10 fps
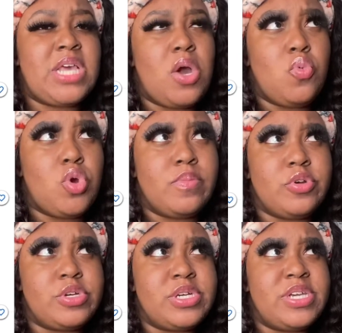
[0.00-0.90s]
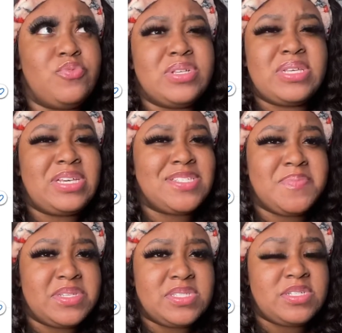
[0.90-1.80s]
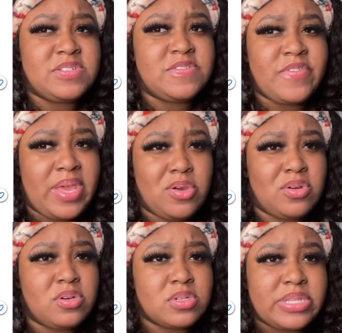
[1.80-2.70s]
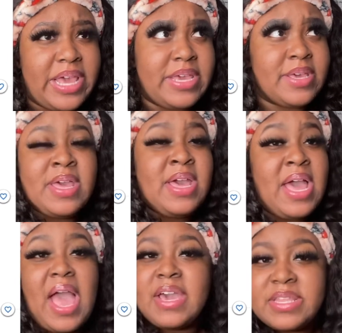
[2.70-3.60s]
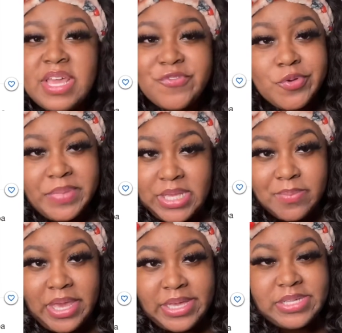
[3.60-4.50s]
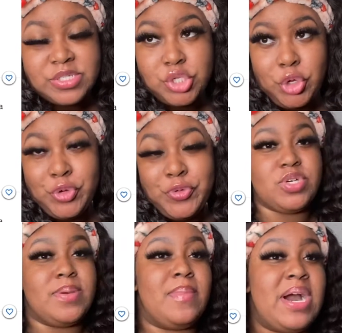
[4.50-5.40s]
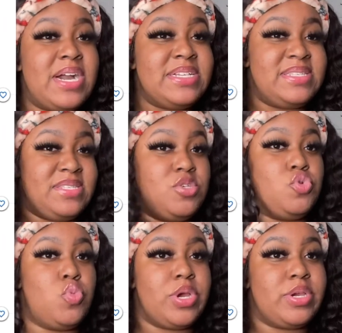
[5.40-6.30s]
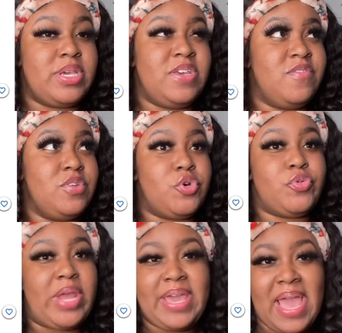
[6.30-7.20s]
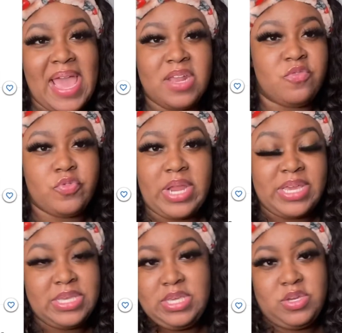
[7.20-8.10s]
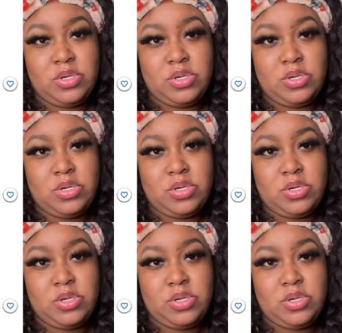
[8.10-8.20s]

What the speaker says: warmer. It wasn't expensive at all. Like I got that from eBay, so mine still work even though like I had it for like a year,